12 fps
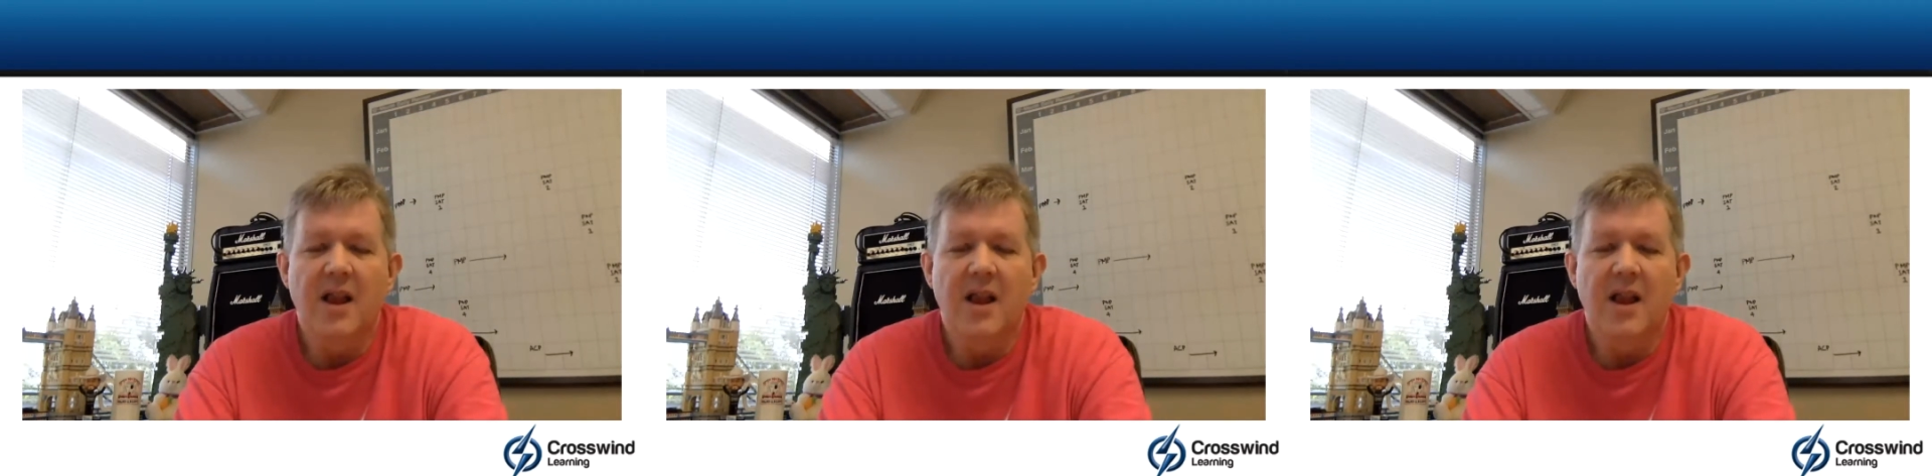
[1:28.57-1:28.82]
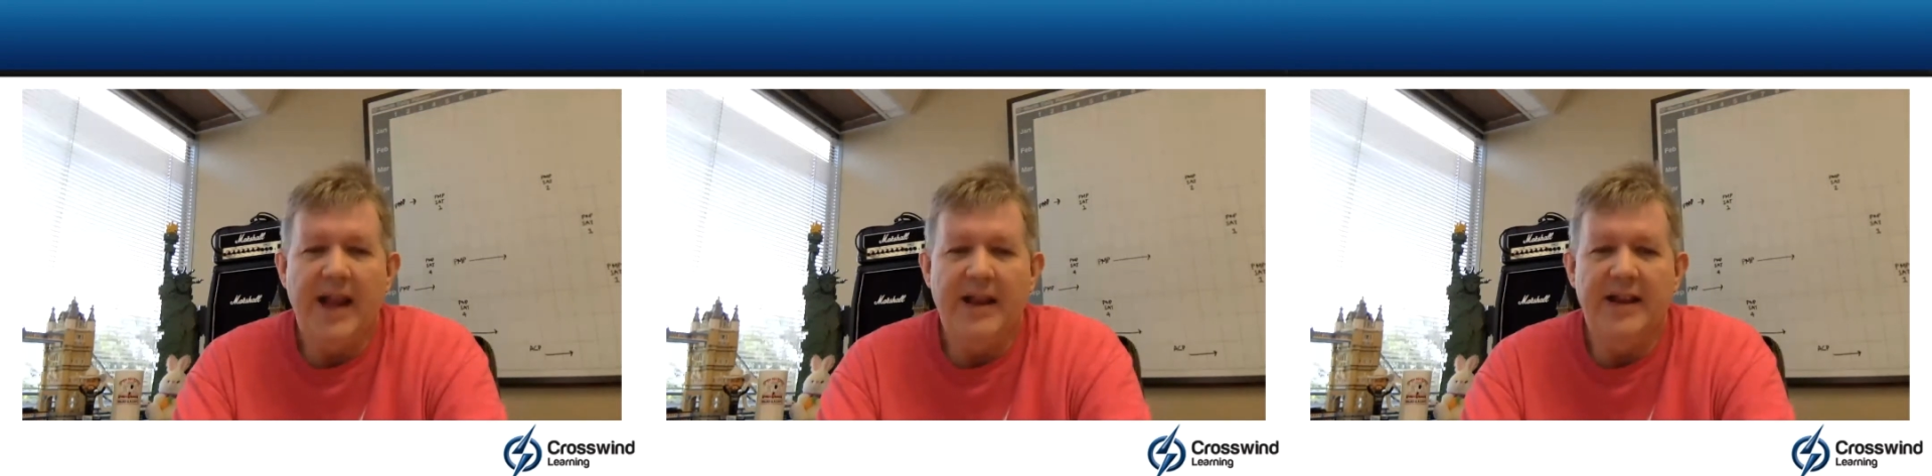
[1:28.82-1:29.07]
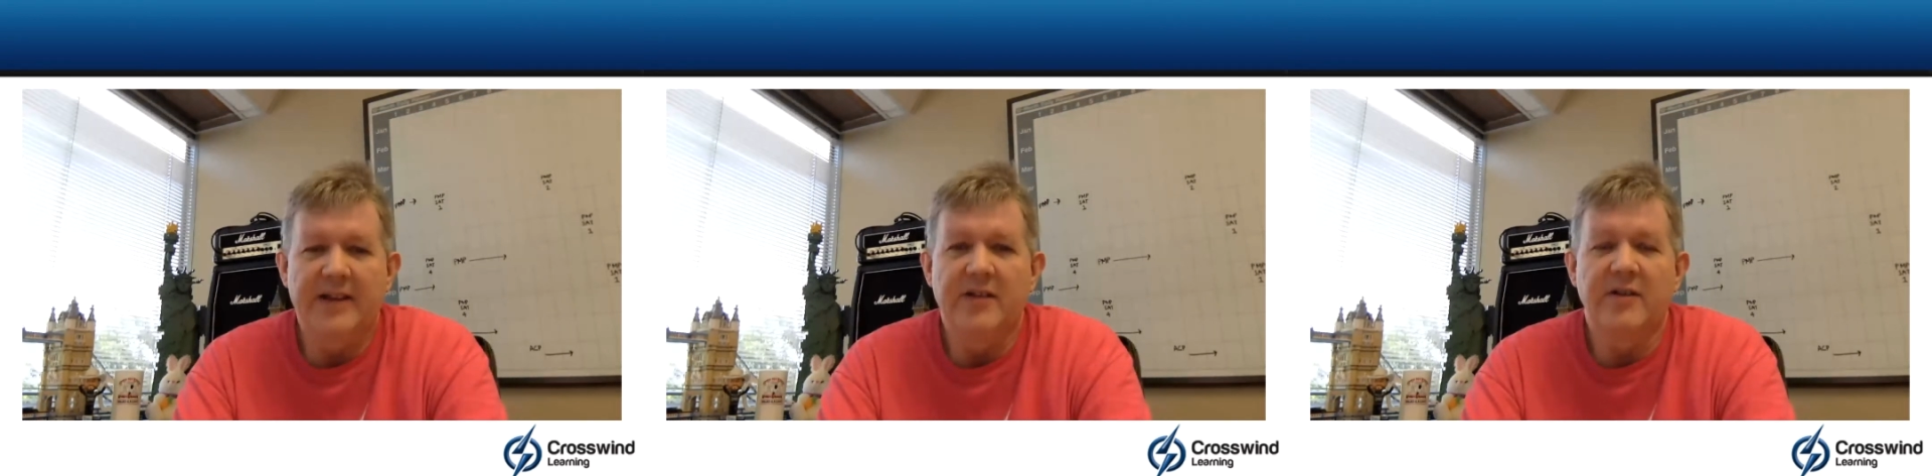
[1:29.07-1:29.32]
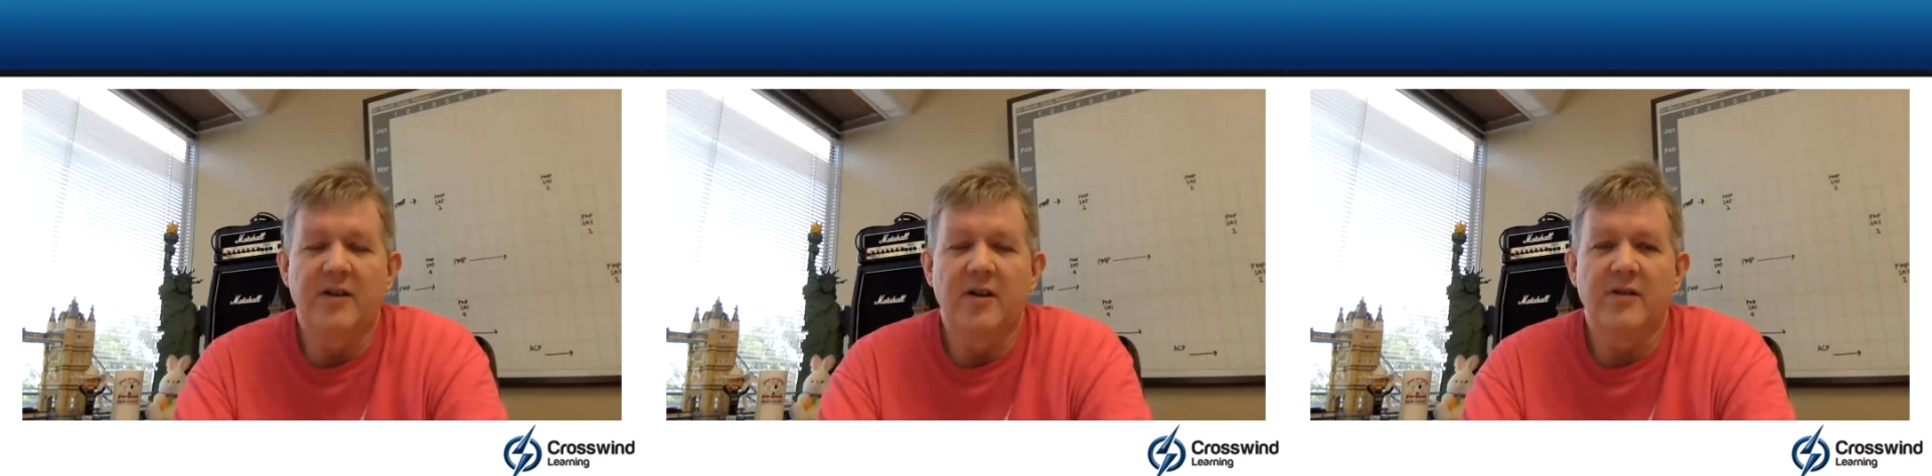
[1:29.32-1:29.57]
And then you
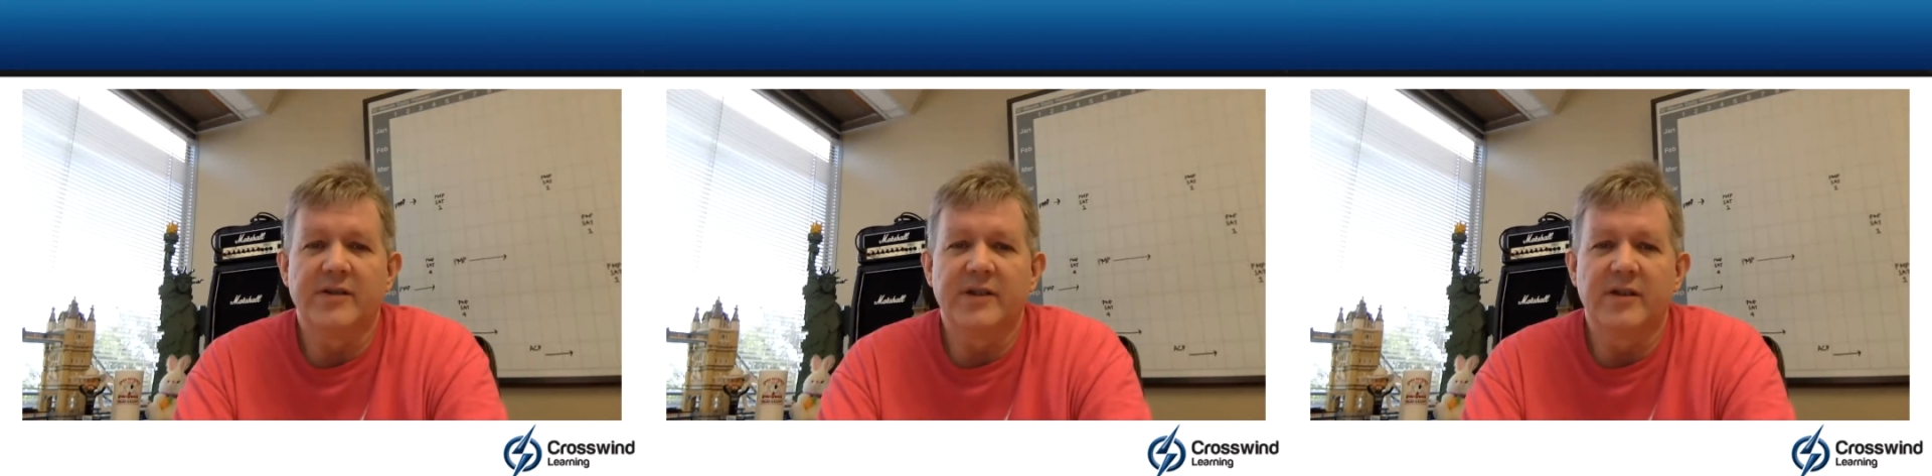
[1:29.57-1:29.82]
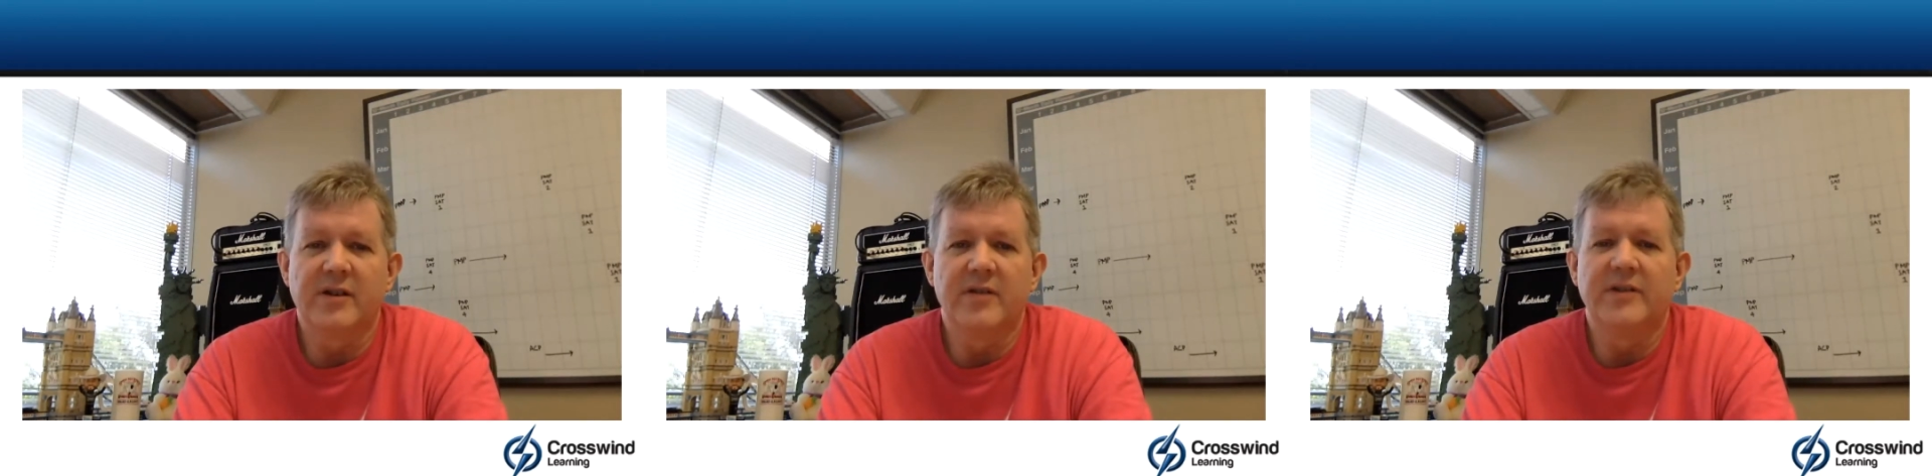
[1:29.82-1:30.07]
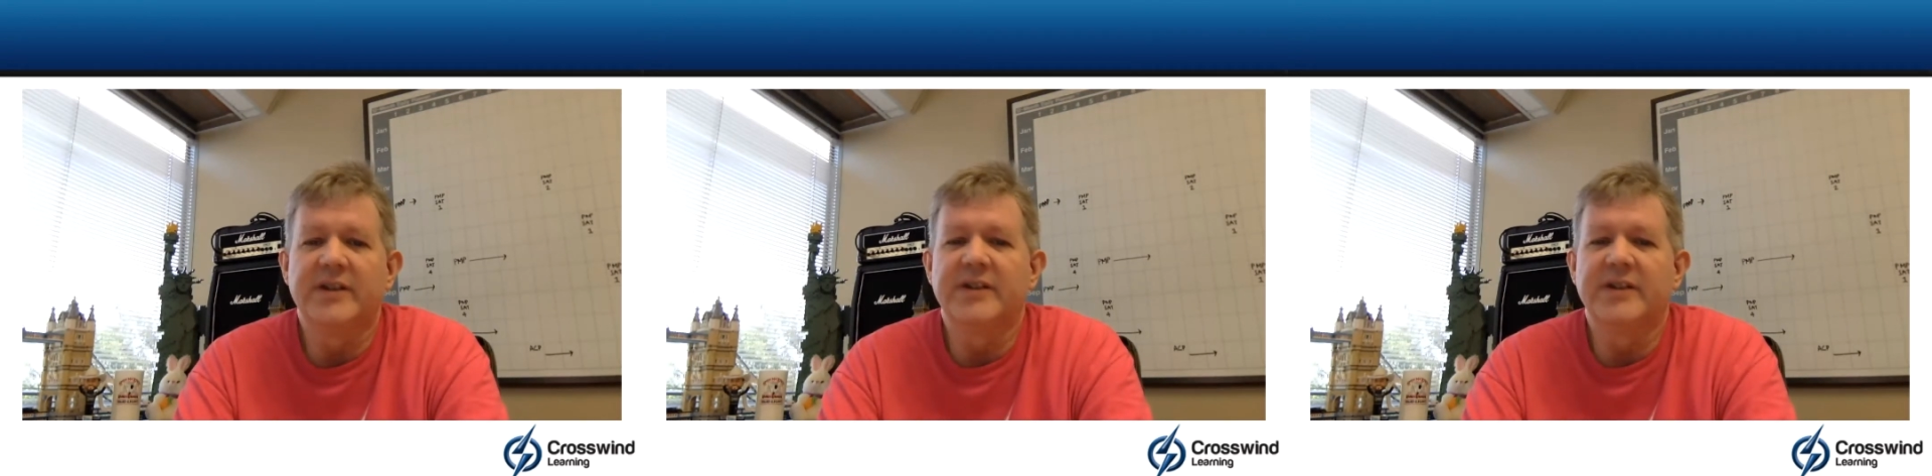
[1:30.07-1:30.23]
could also use